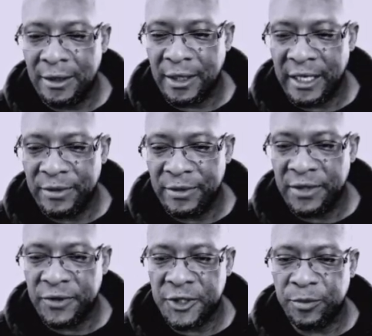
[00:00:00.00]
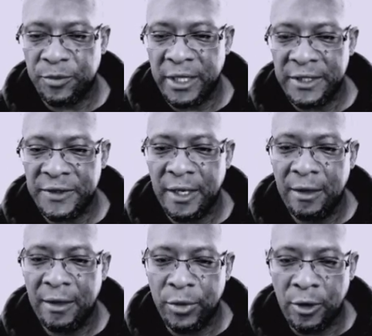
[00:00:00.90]
um, gives us space,
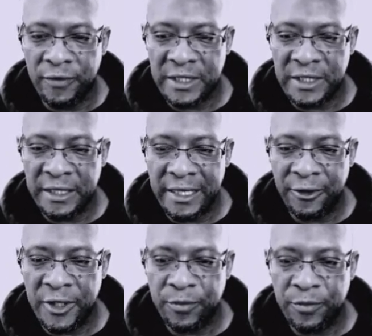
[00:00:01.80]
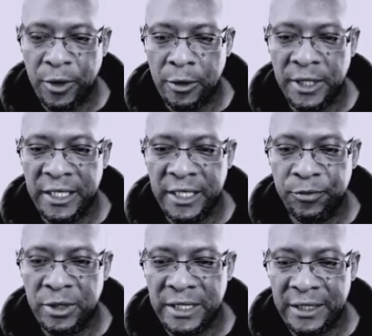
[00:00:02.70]
but obviously now this pawn is
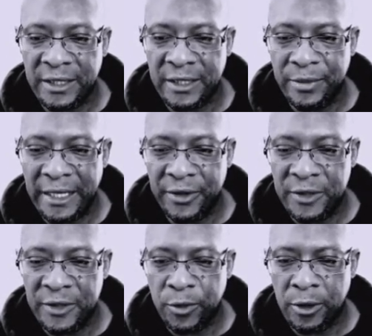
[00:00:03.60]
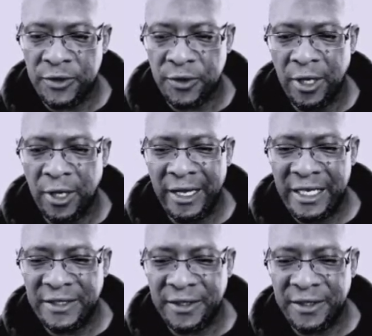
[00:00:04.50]
protected by this pawn, so
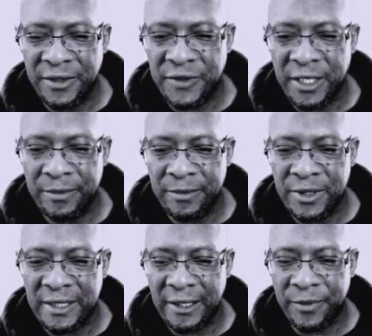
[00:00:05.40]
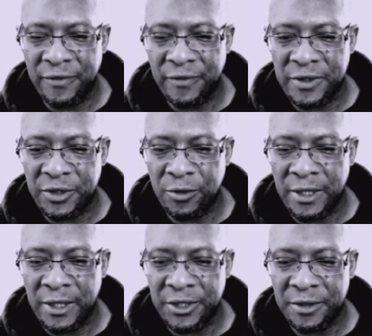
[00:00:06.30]
is it the same type of
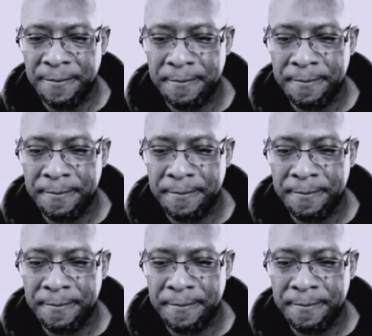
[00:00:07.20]
situation?